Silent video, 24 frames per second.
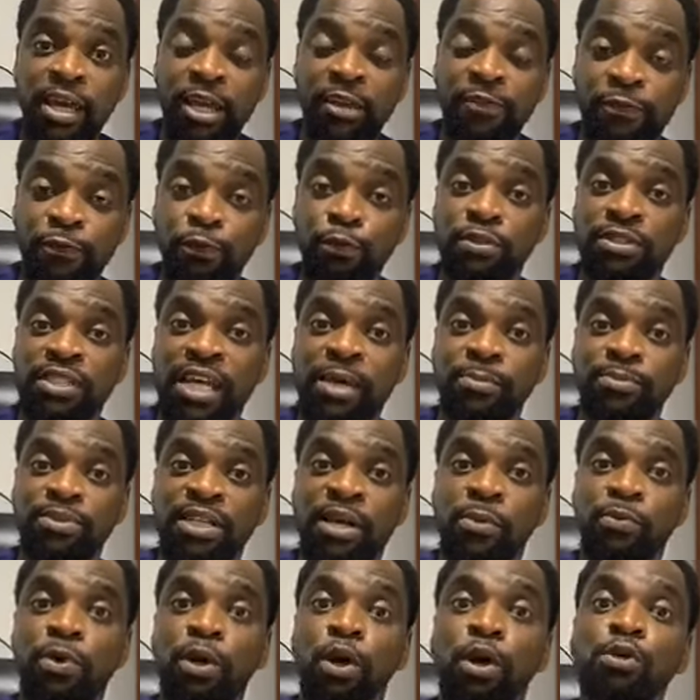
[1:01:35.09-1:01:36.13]
a few
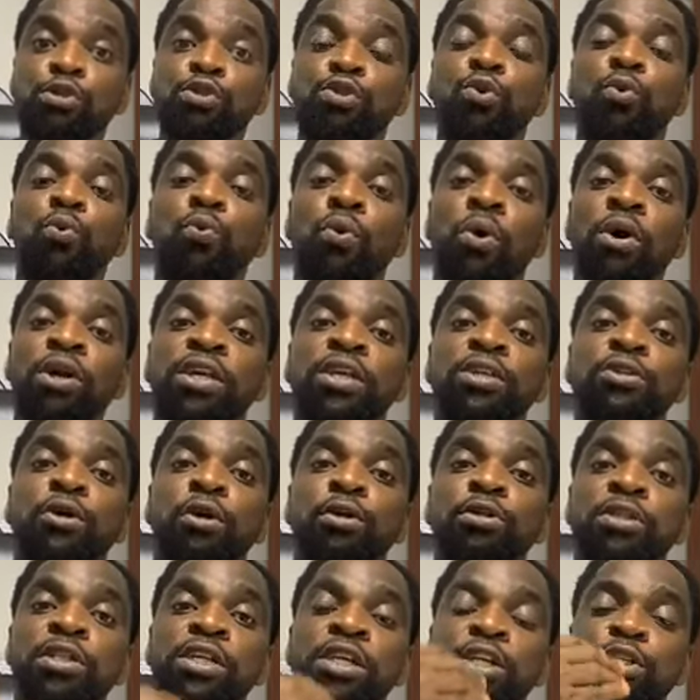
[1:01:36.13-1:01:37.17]
times that we're also
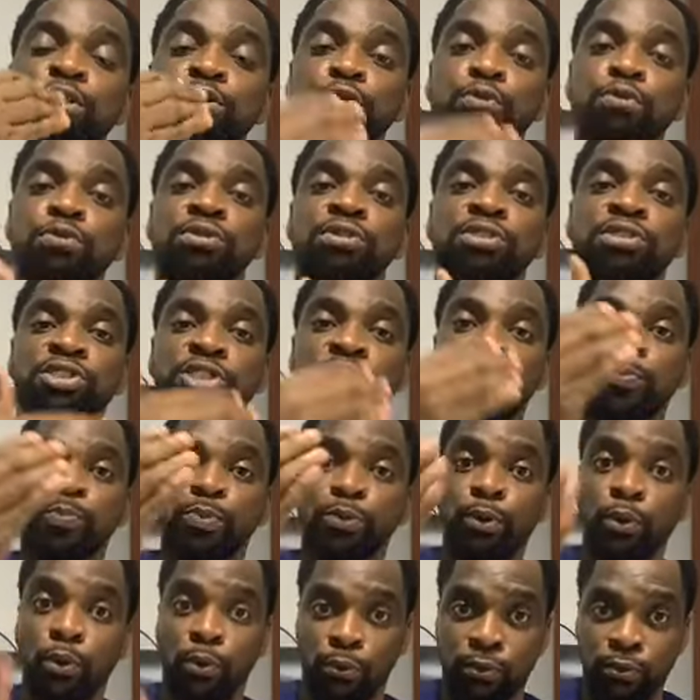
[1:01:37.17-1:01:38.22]
working on a youth
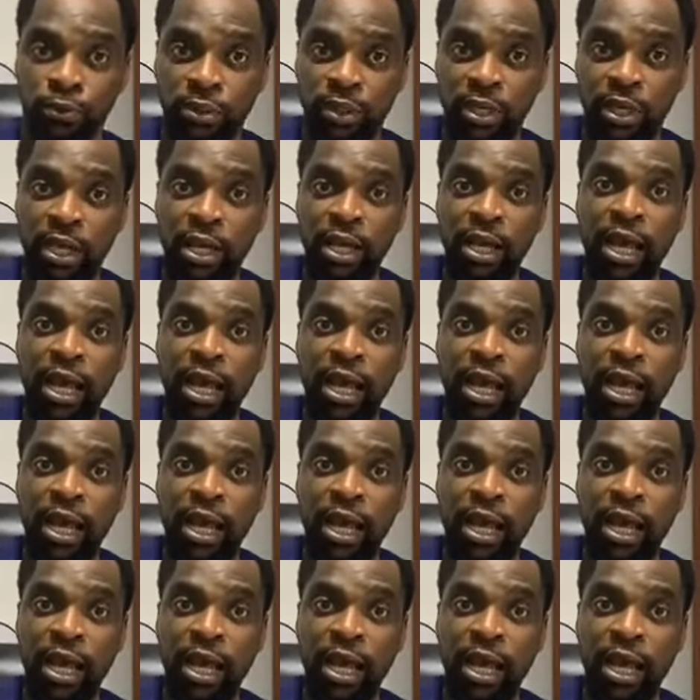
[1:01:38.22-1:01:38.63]
jeep loan